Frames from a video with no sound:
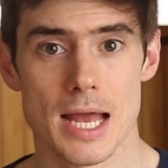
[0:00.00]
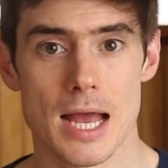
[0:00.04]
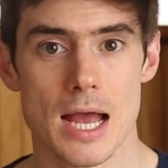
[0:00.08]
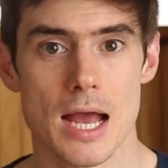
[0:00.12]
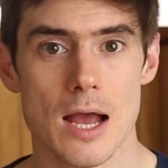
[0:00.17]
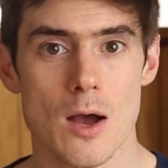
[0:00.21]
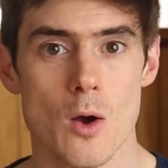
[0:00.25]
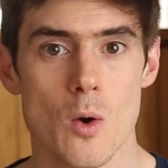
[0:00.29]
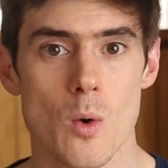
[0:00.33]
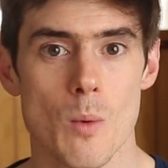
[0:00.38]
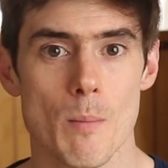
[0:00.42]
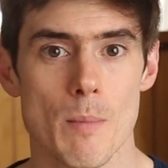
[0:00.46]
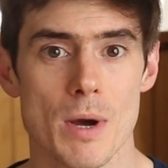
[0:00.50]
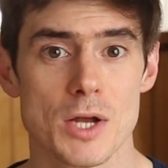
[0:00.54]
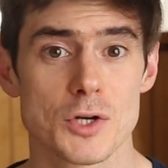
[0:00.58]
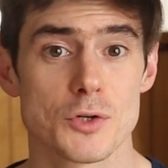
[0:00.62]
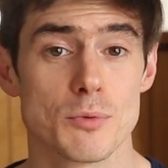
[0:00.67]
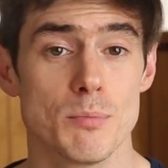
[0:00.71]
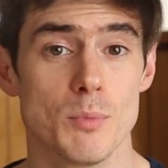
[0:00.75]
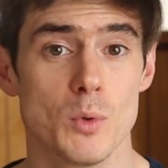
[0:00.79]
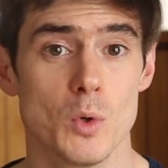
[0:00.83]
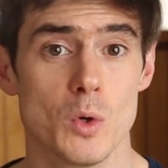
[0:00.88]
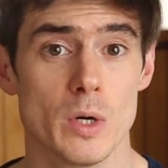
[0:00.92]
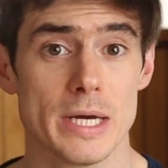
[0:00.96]
how
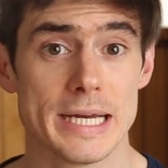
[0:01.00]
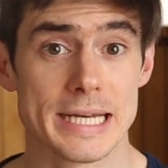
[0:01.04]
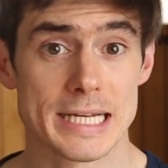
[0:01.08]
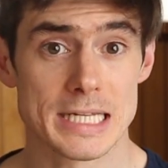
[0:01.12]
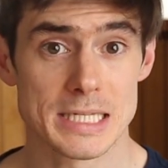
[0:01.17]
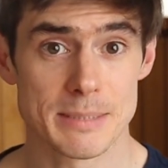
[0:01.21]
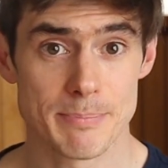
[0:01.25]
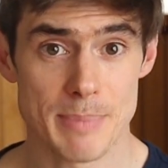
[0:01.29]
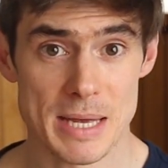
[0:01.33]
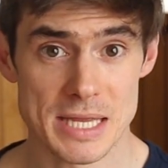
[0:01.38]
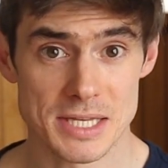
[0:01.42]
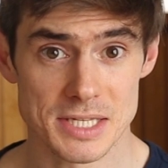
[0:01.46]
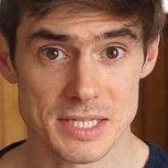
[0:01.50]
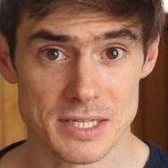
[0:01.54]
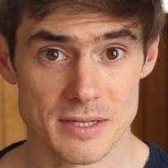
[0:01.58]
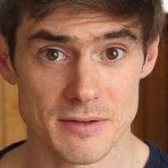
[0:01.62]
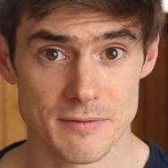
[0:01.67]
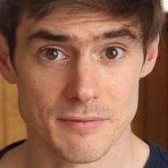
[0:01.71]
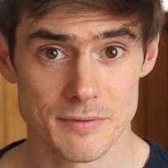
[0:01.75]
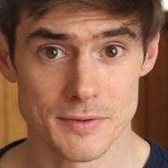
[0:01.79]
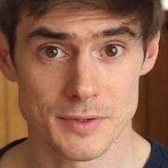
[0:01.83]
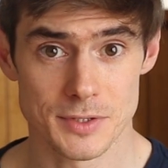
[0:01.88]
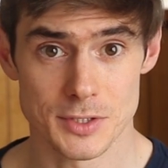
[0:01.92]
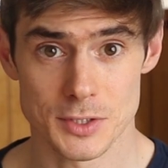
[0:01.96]
much more
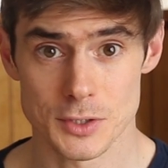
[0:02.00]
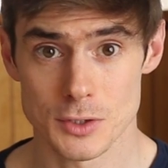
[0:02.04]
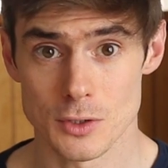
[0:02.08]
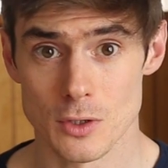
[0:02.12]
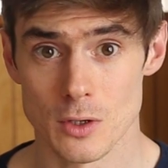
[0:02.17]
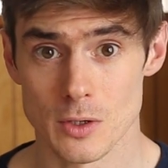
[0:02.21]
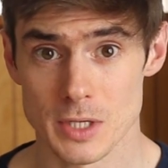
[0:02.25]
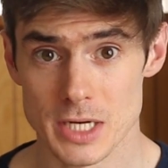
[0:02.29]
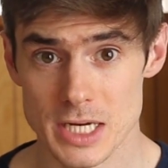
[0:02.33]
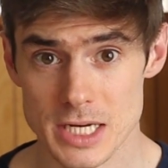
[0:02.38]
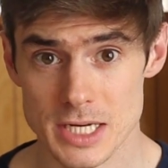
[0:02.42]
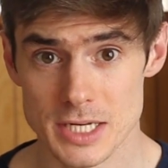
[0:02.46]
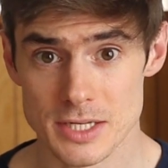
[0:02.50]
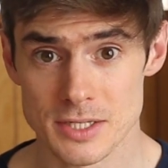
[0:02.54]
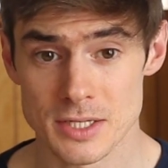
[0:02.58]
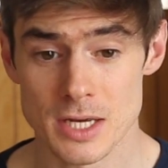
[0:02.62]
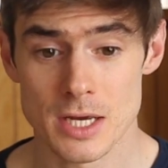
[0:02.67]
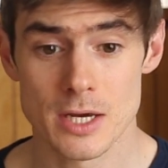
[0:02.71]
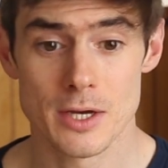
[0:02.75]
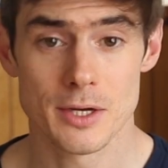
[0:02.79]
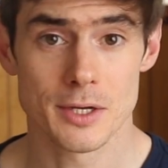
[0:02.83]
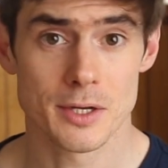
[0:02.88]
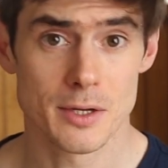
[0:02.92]
expensive the stock is